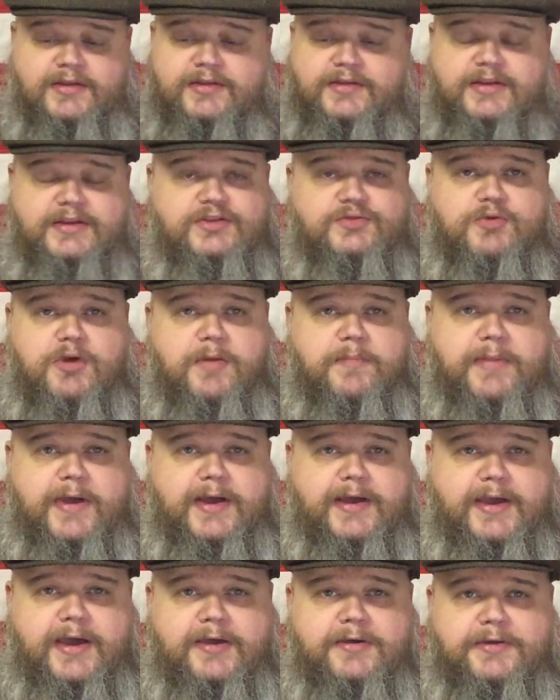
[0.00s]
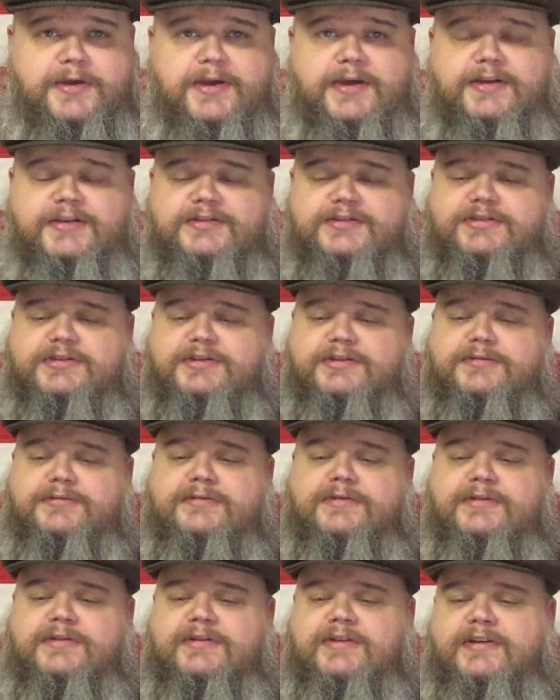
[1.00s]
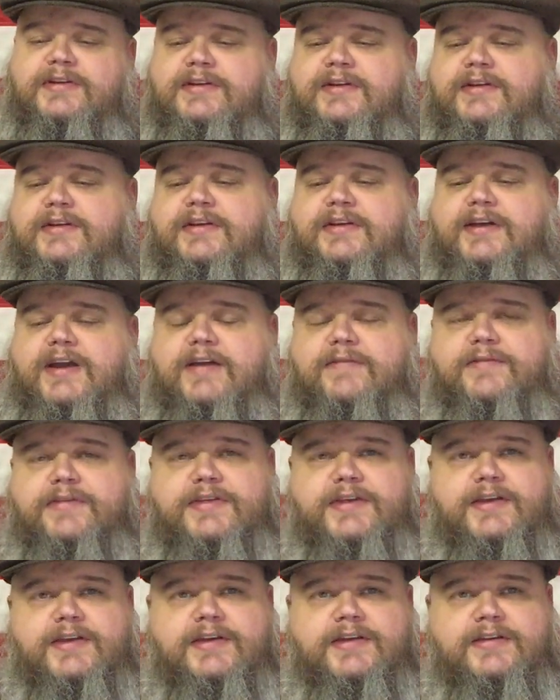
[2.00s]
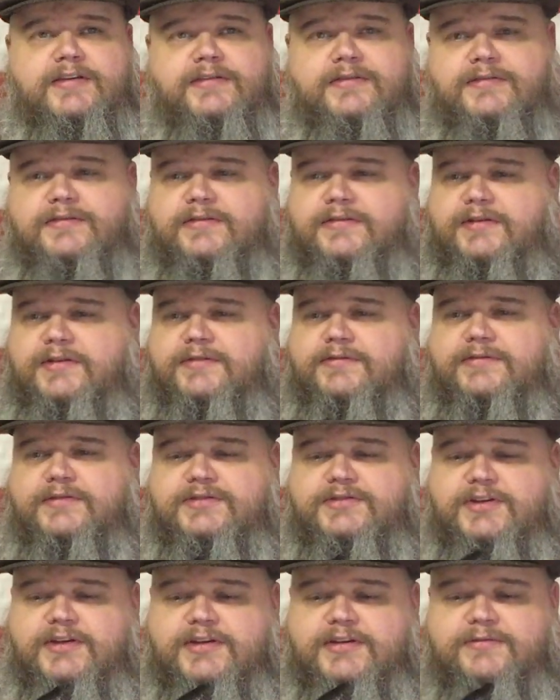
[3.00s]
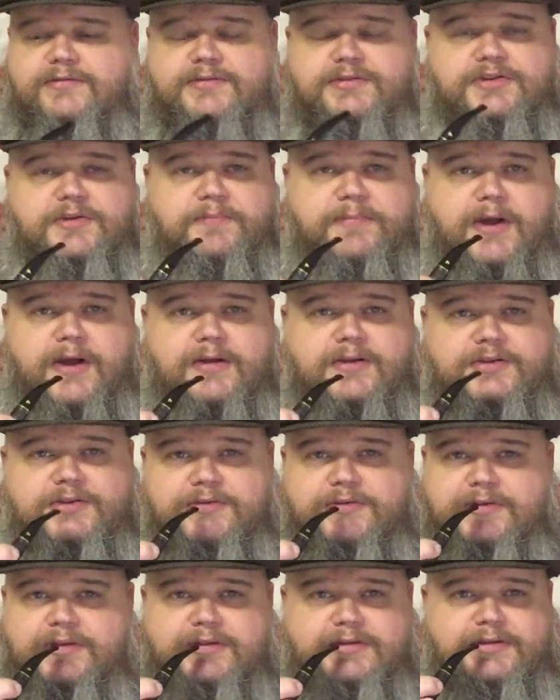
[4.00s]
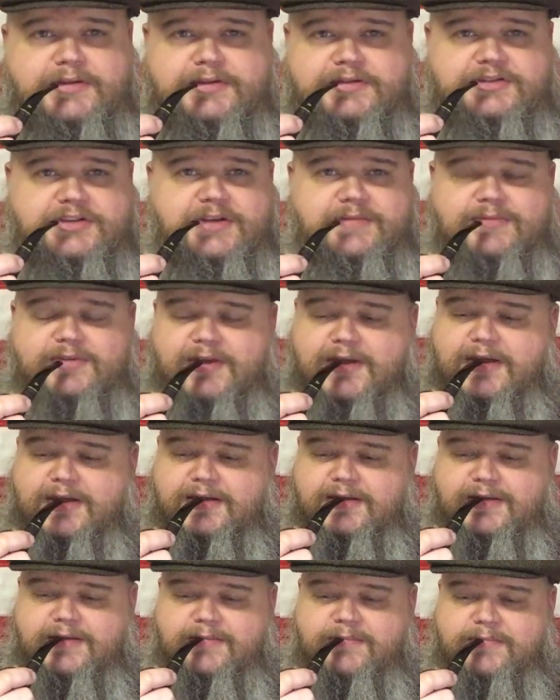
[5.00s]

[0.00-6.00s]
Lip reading: these weren't back out yet, so everything under the sun was compared to it, it seemed like,